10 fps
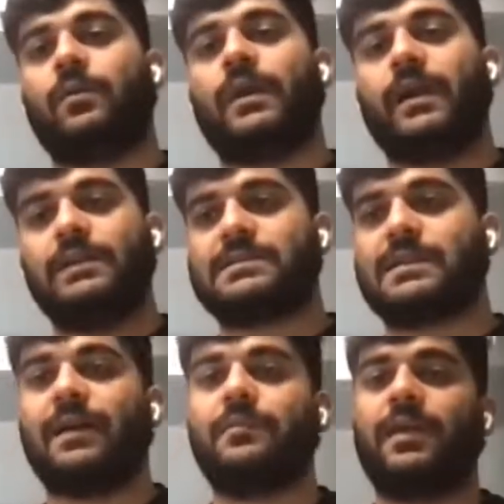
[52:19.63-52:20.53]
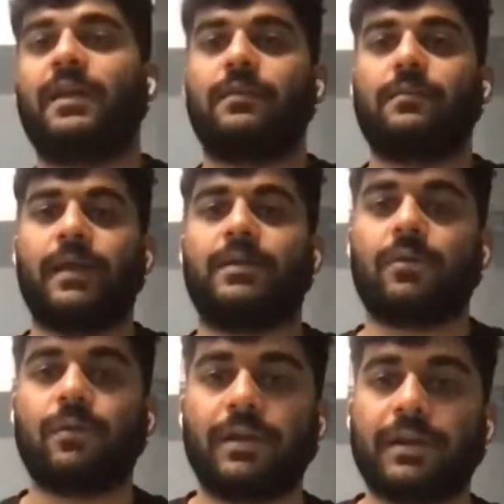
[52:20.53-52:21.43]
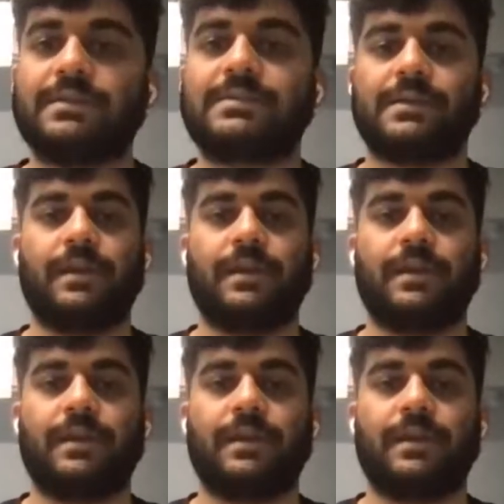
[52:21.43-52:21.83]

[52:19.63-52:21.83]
okay, I'll start making microgrids